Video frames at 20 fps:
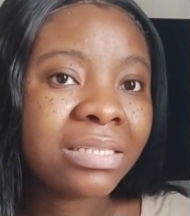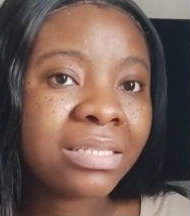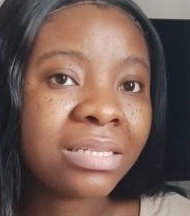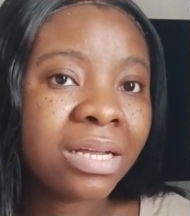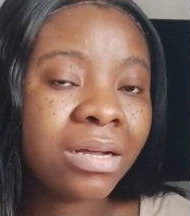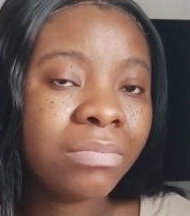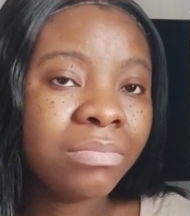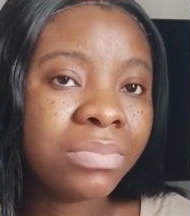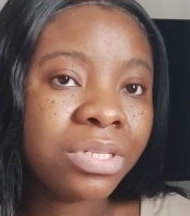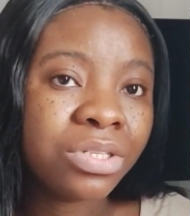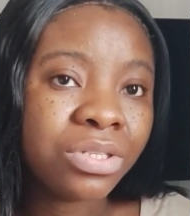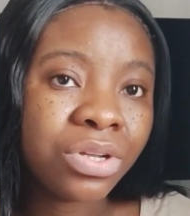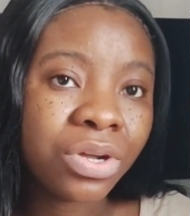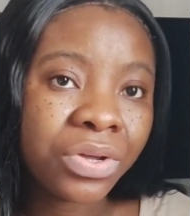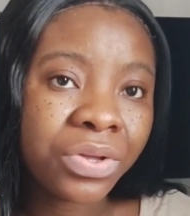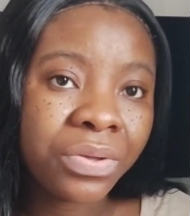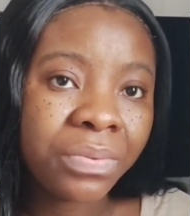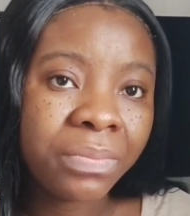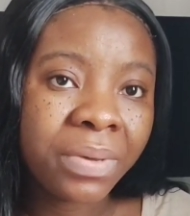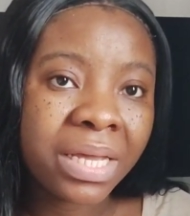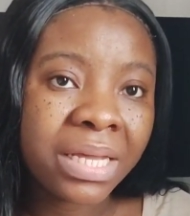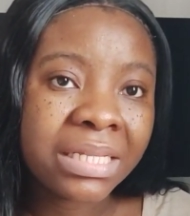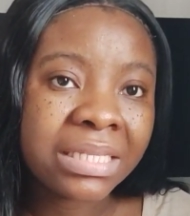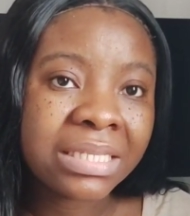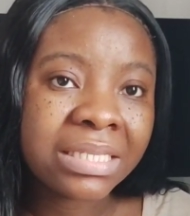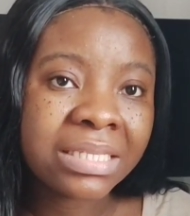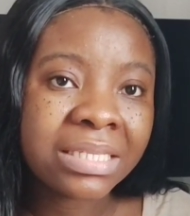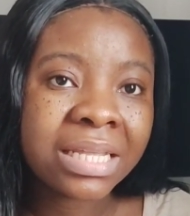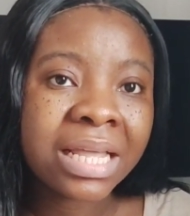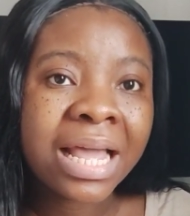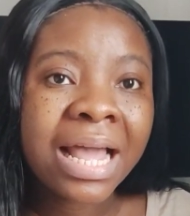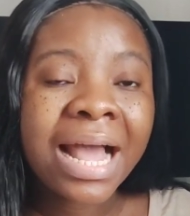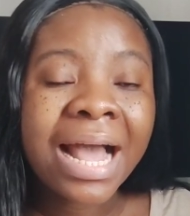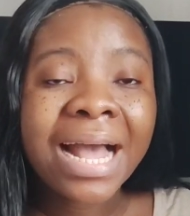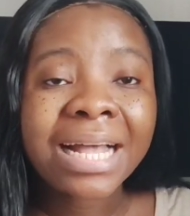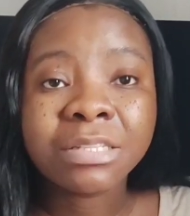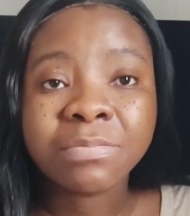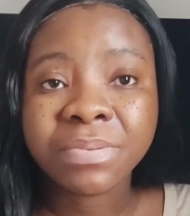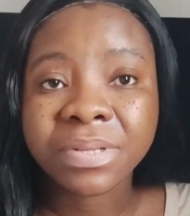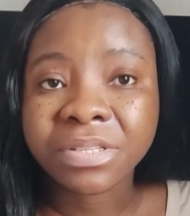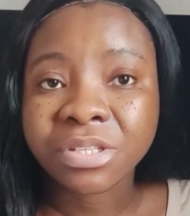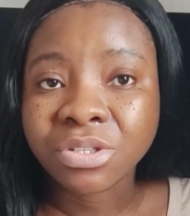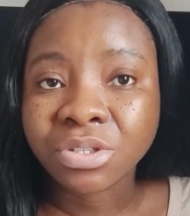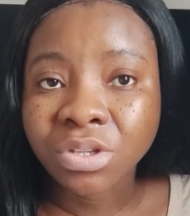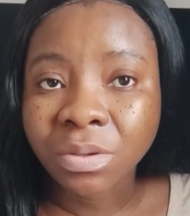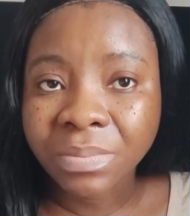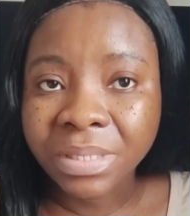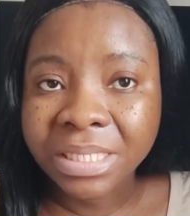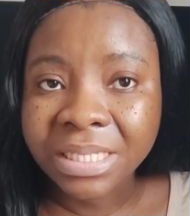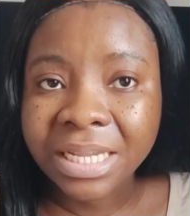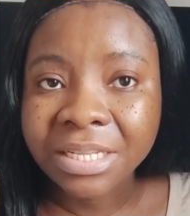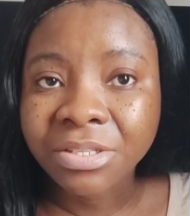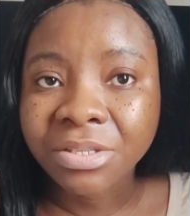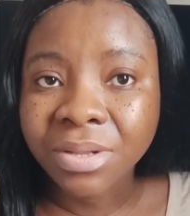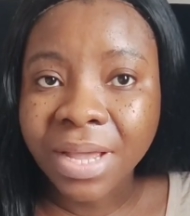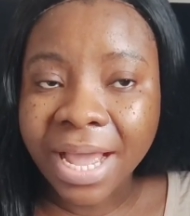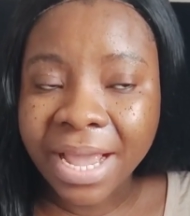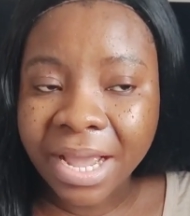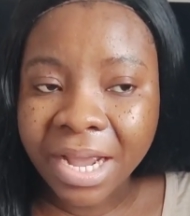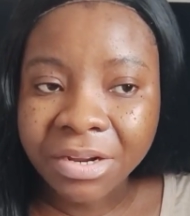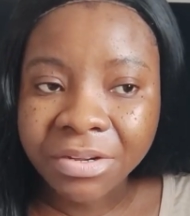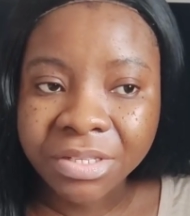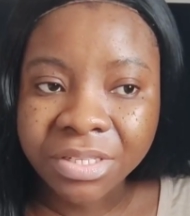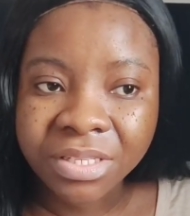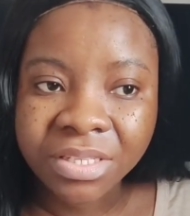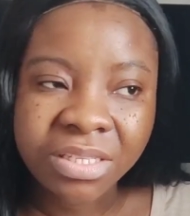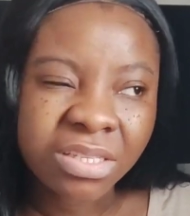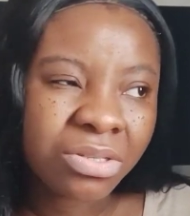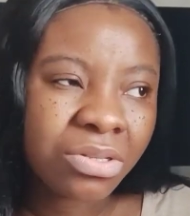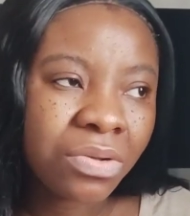the documents has been submitted to IRCC.